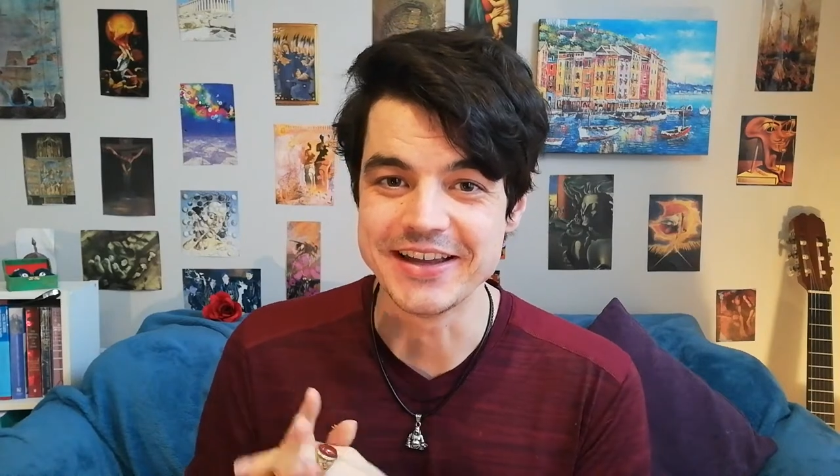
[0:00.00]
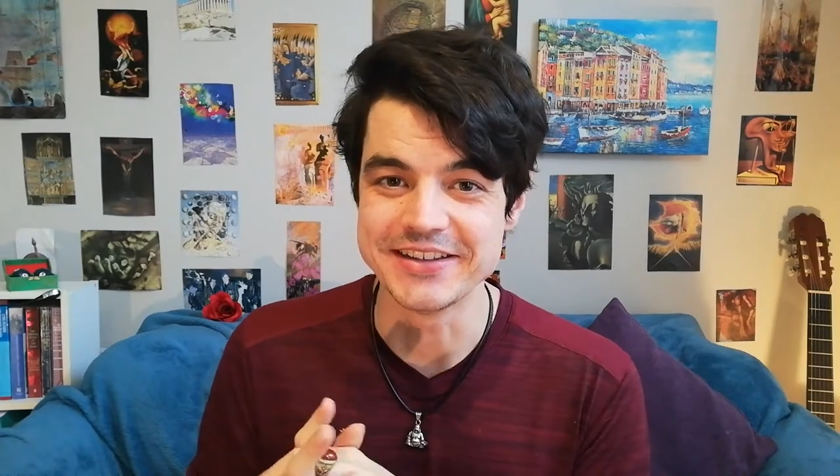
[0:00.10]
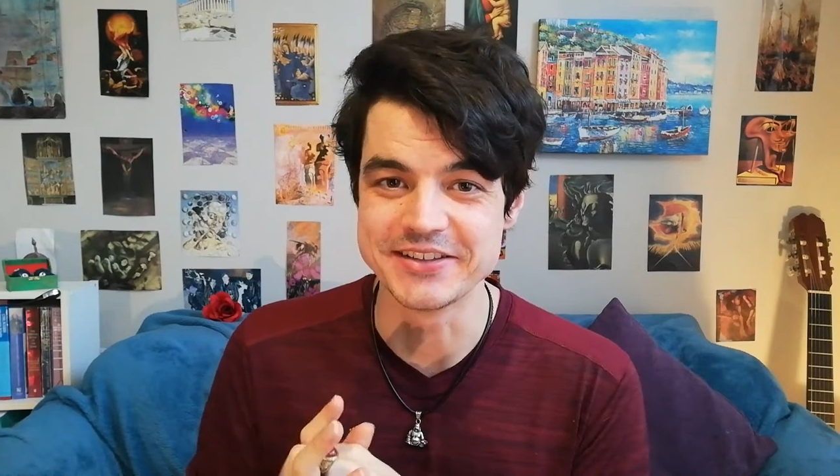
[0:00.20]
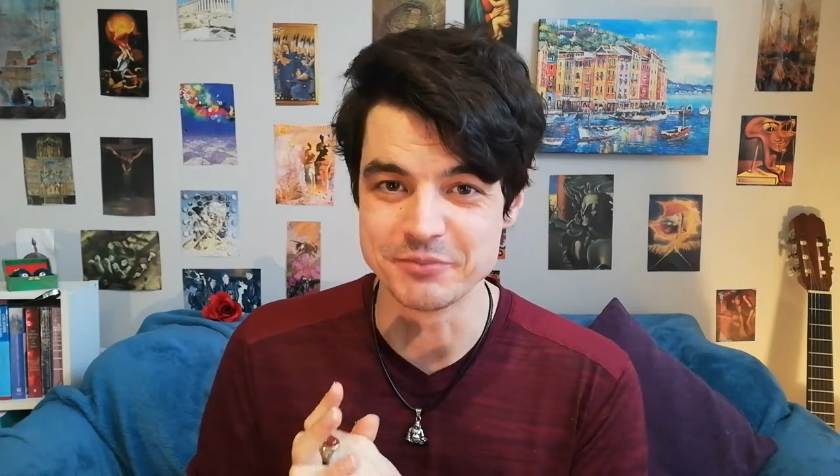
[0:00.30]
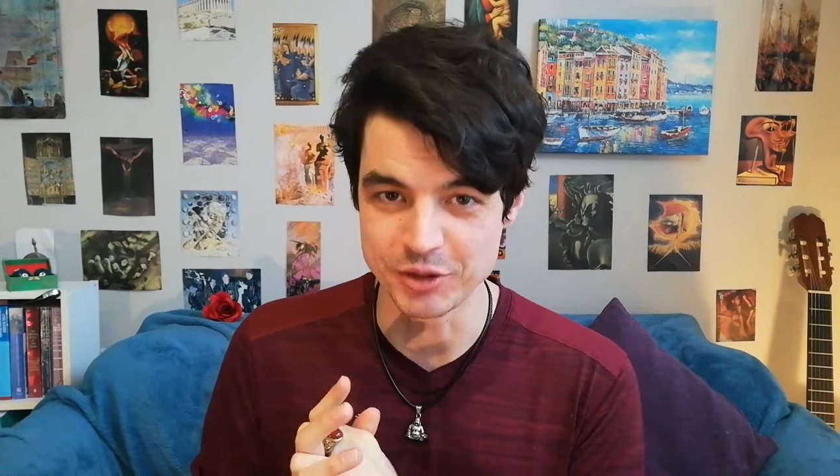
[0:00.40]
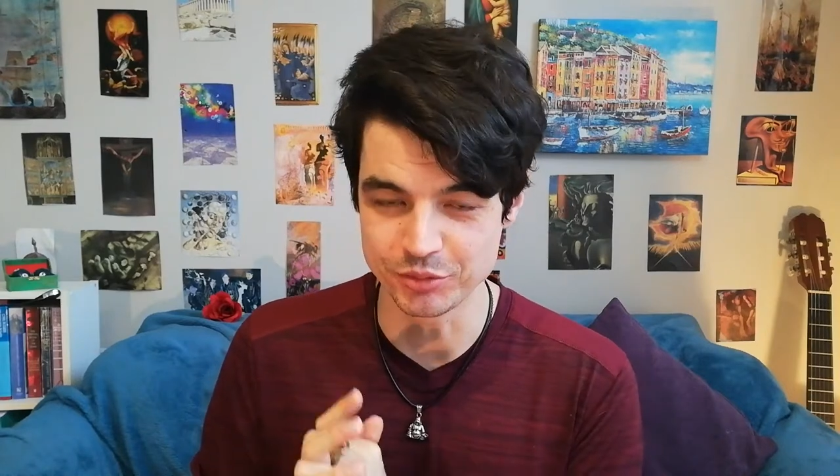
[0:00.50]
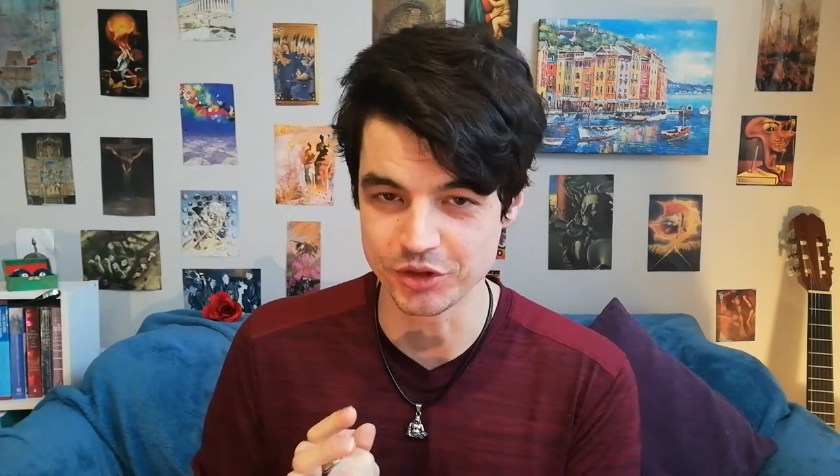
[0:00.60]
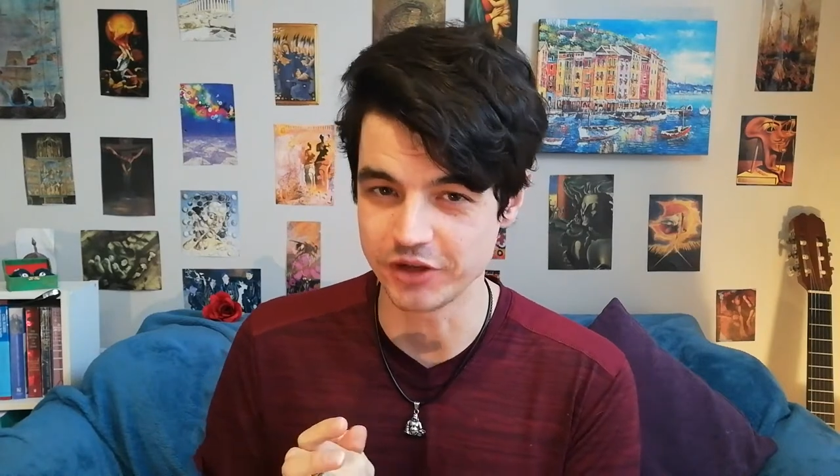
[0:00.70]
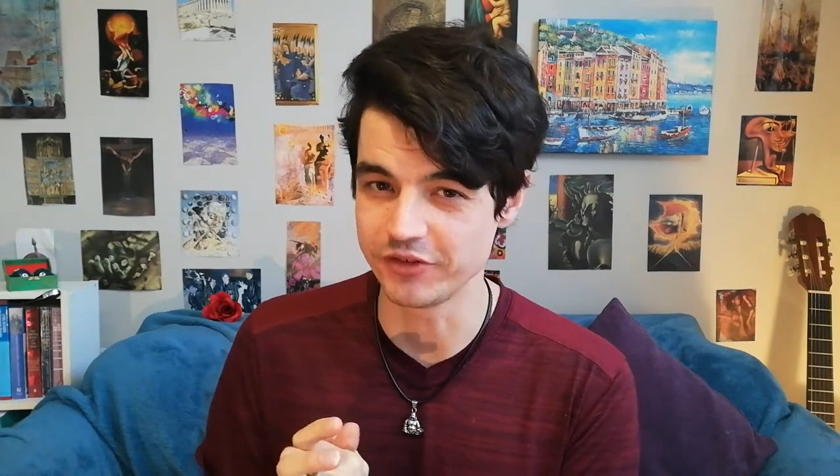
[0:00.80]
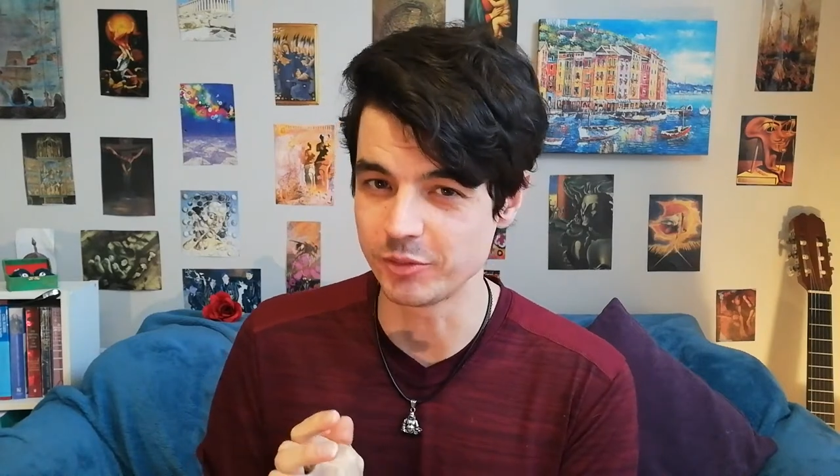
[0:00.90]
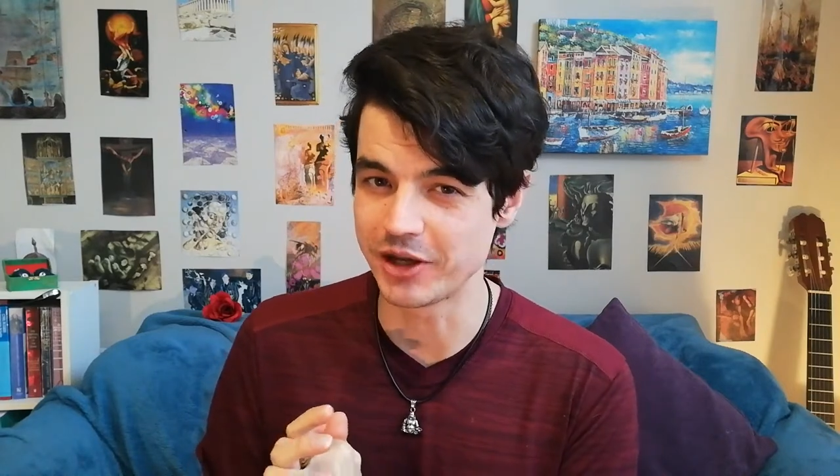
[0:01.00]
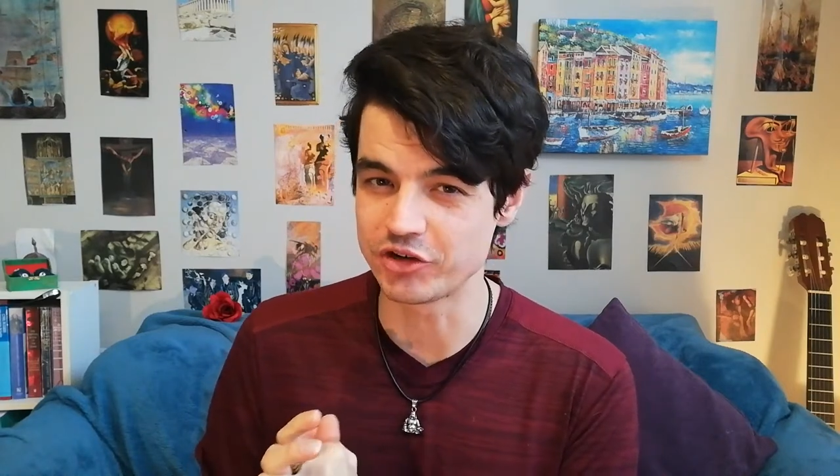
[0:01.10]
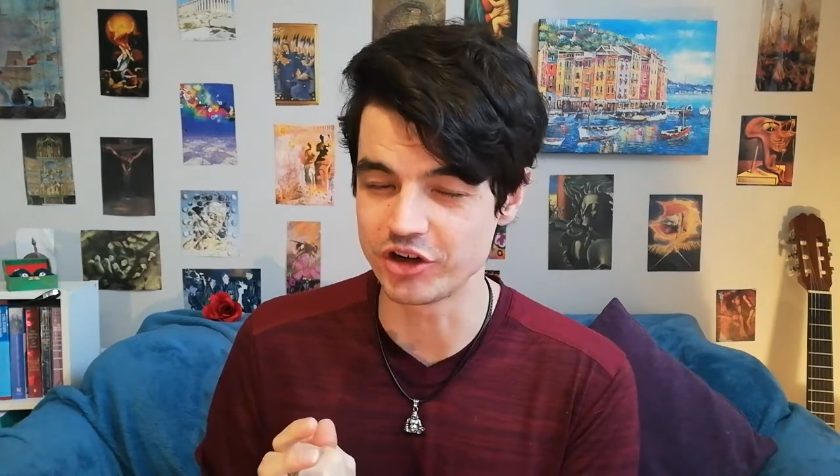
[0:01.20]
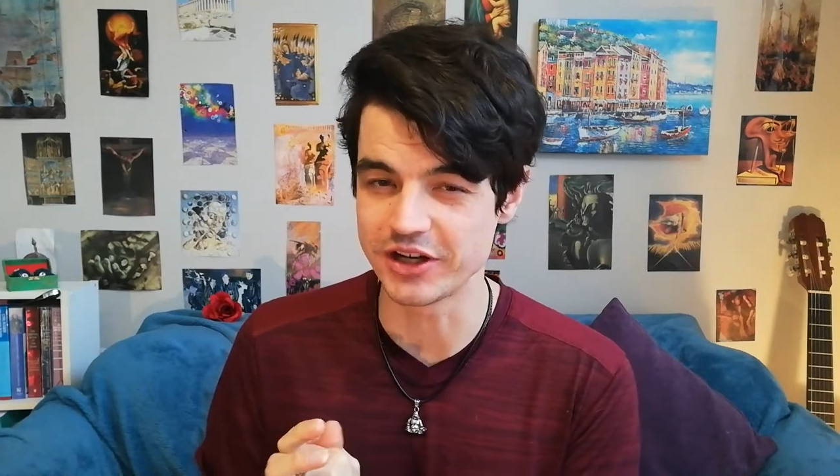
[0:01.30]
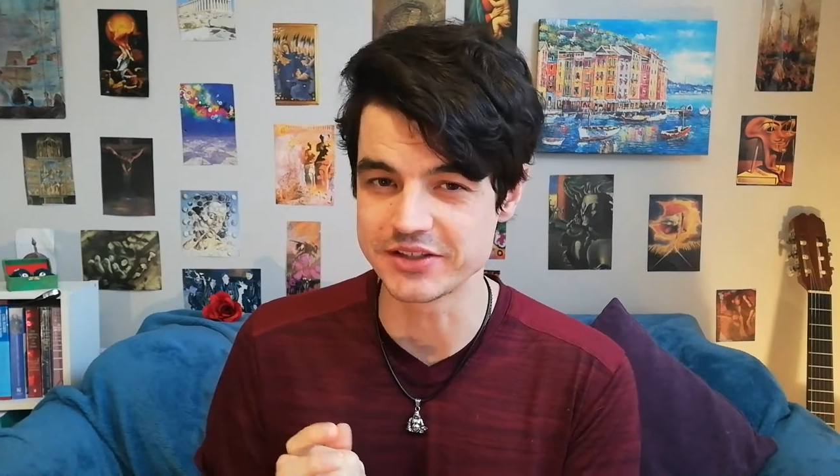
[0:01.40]
is that people don't feel
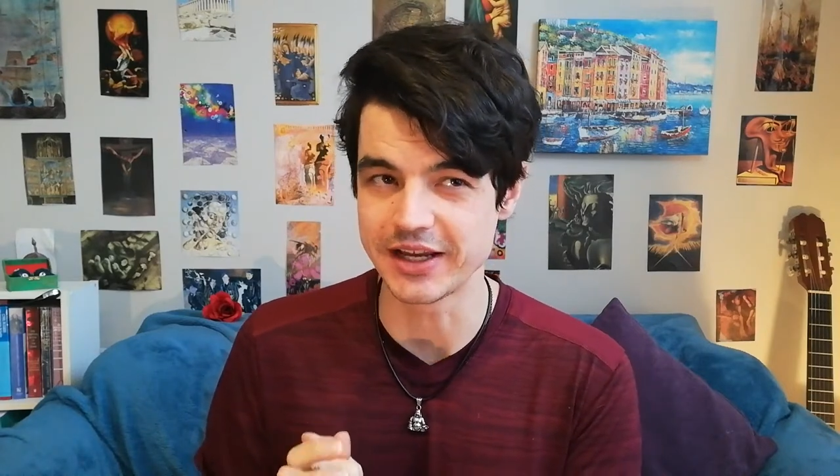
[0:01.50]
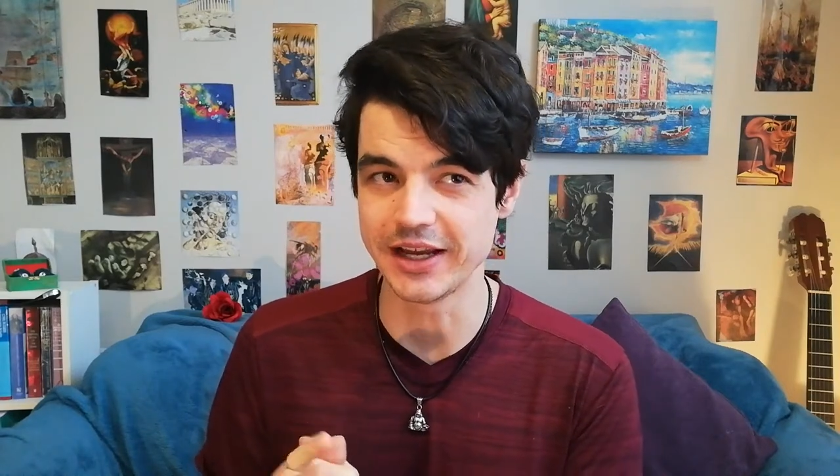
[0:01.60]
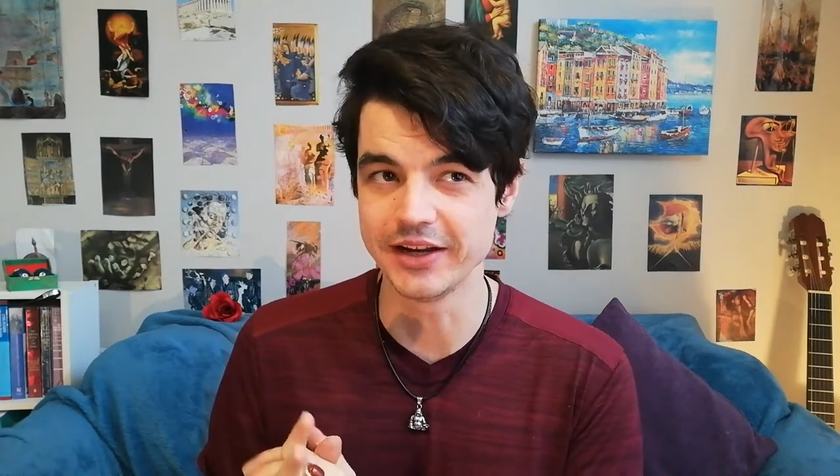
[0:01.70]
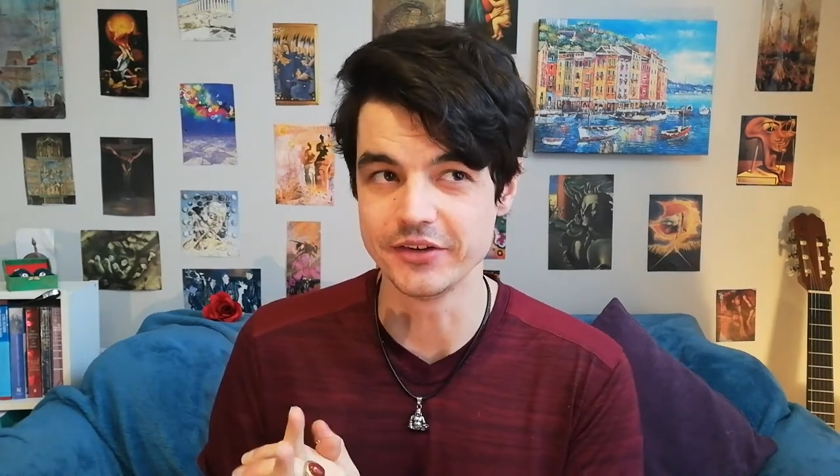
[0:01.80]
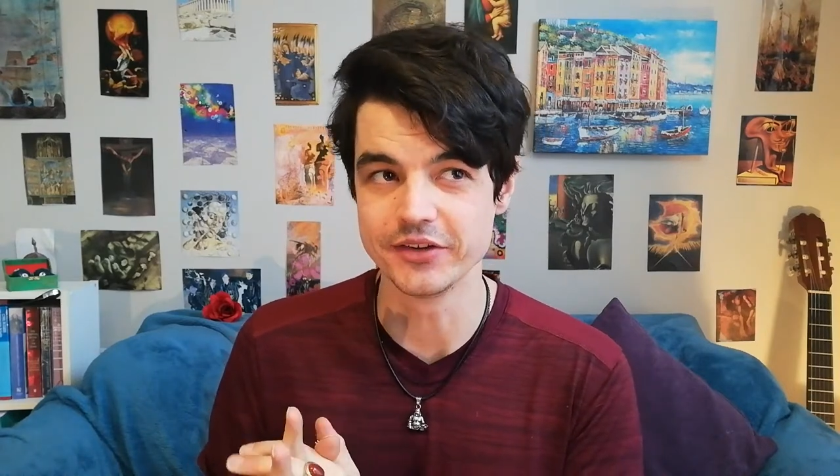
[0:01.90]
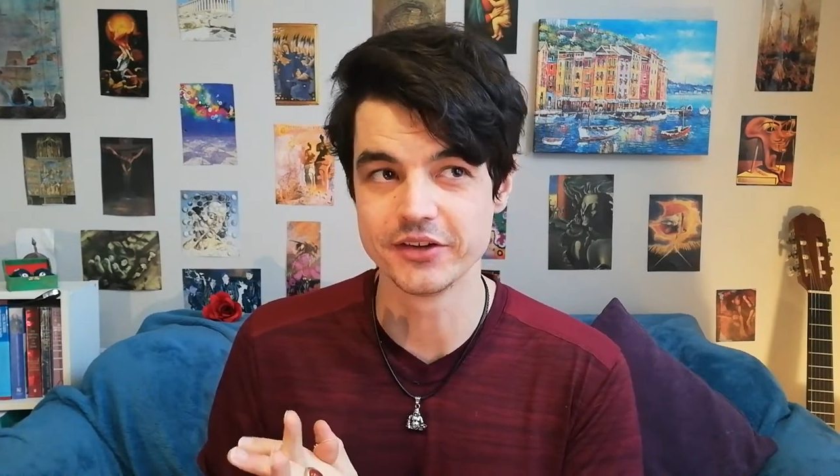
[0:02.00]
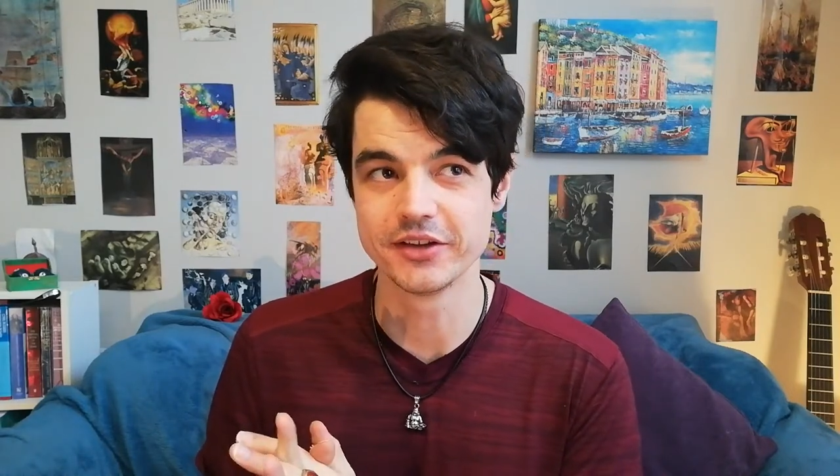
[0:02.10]
patronised and